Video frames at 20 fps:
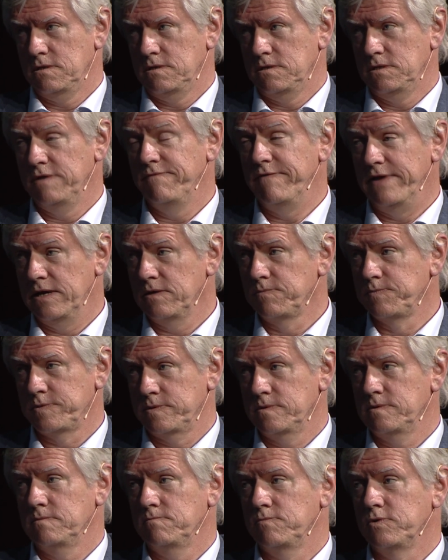develop,
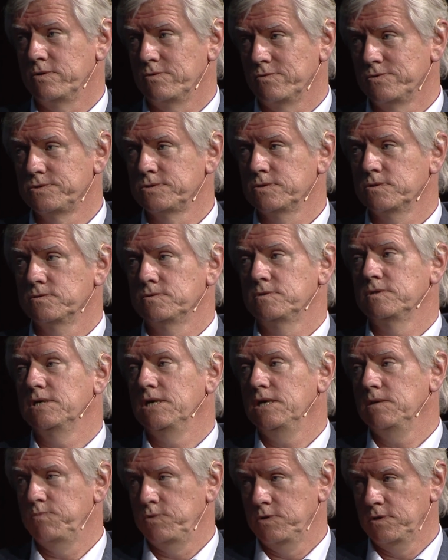but also to
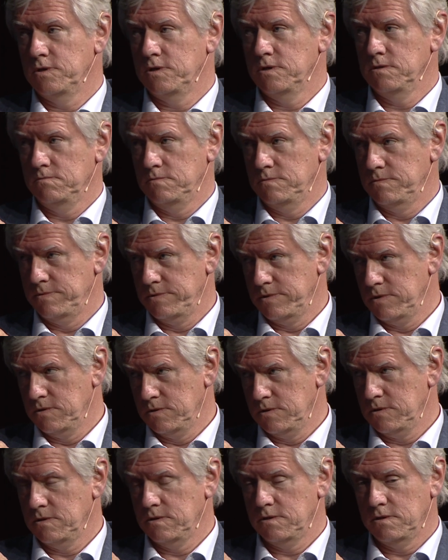keep your
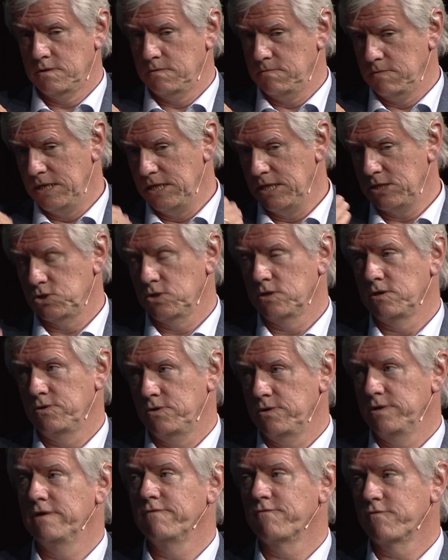initial
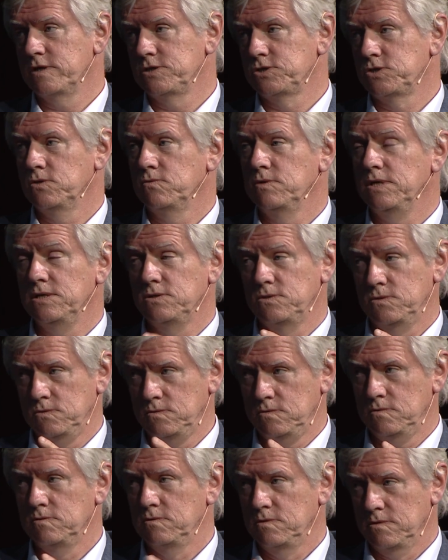learning fresh, you need
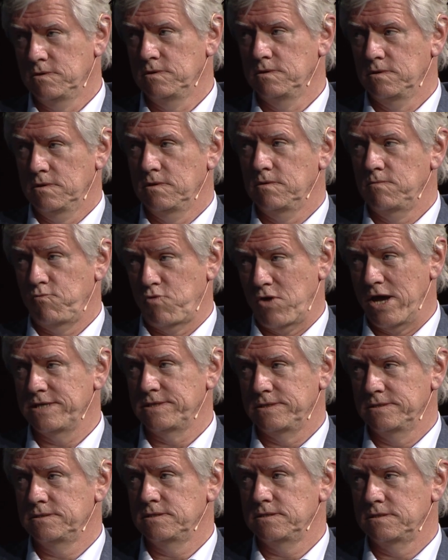to
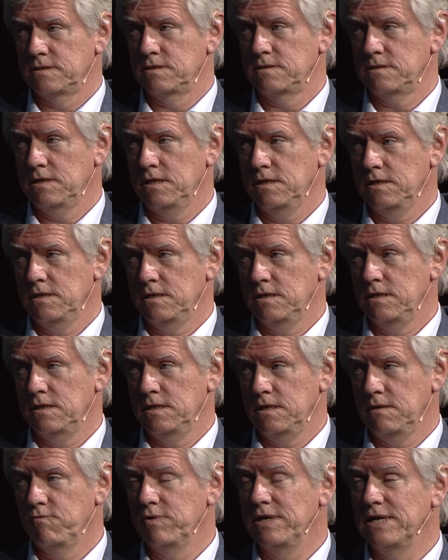practice it in
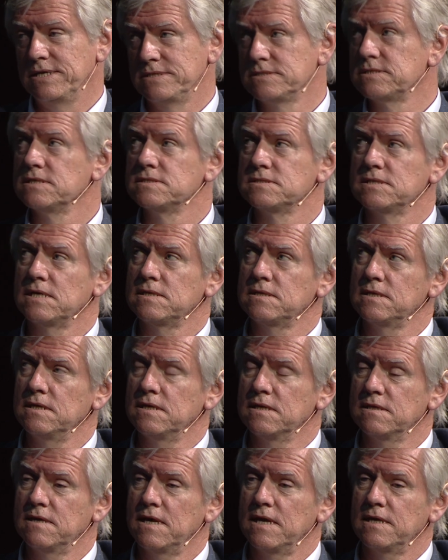a realistic
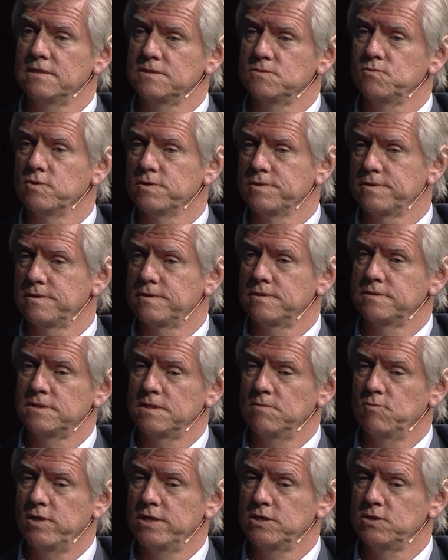setting, and that is what
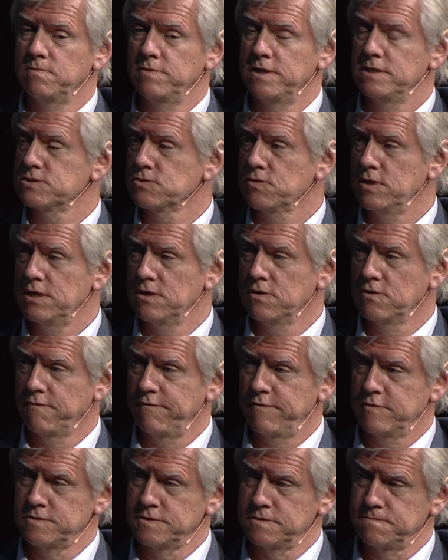simulation-based training
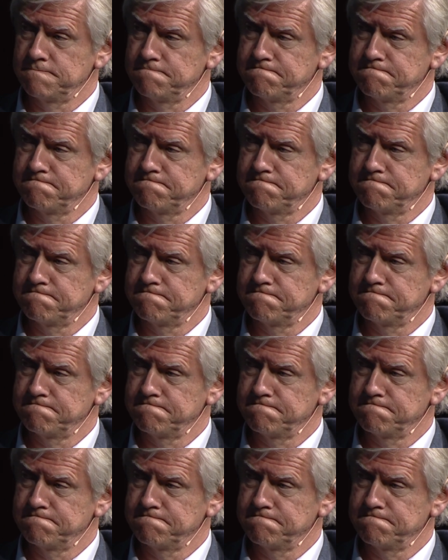offers.